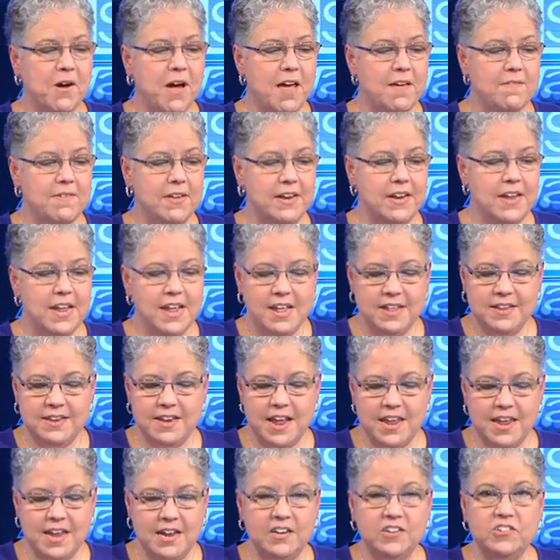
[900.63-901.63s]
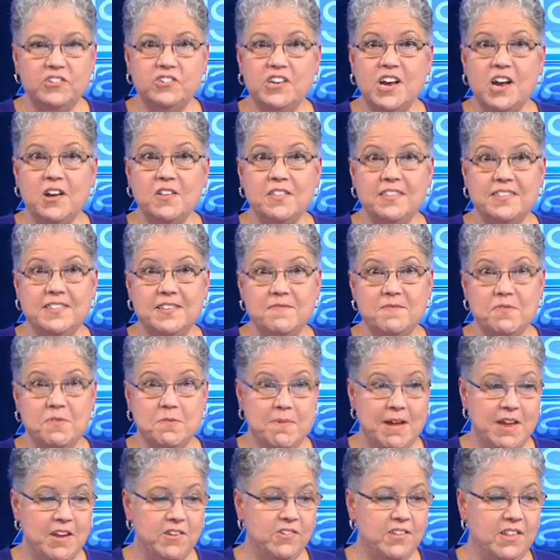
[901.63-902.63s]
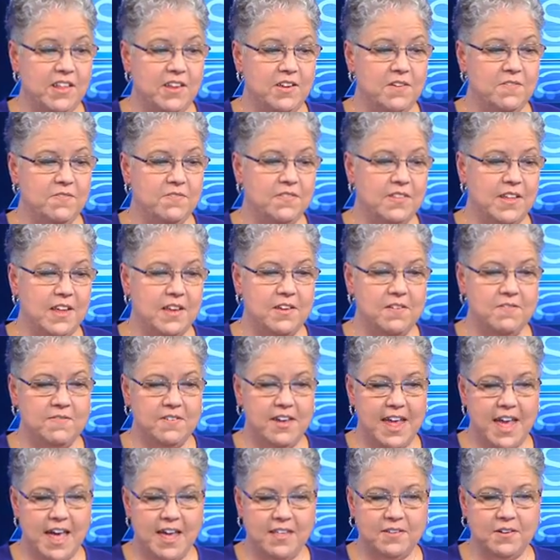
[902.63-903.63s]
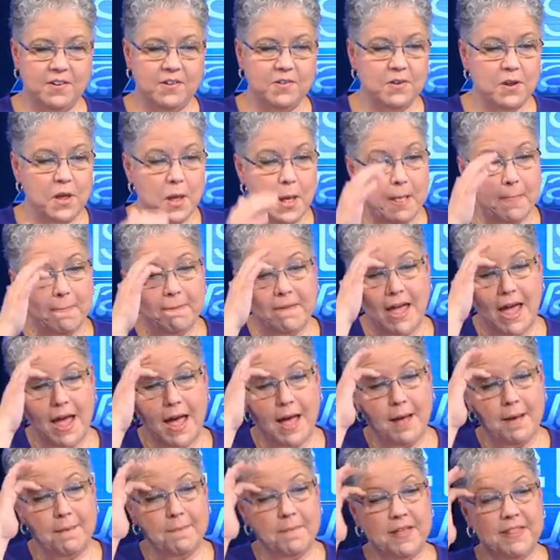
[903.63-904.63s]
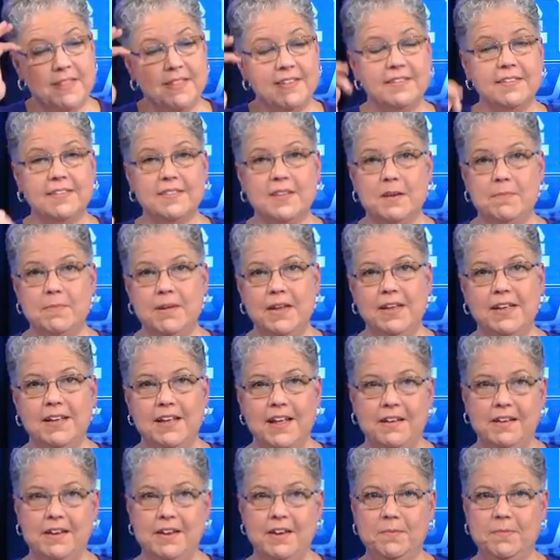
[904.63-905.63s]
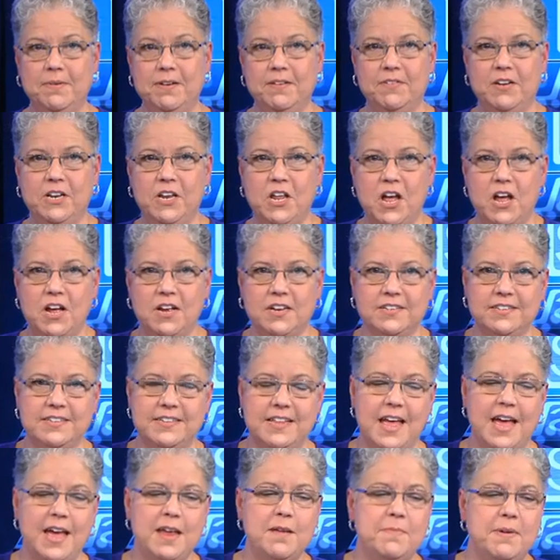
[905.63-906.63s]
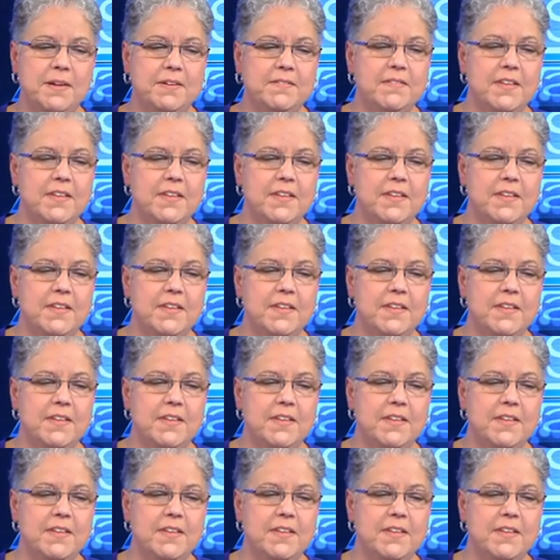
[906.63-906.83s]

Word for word: and private, now you're going to share this information that you've, that you've gathered. Um, and this is going to be a little bit of a long slide,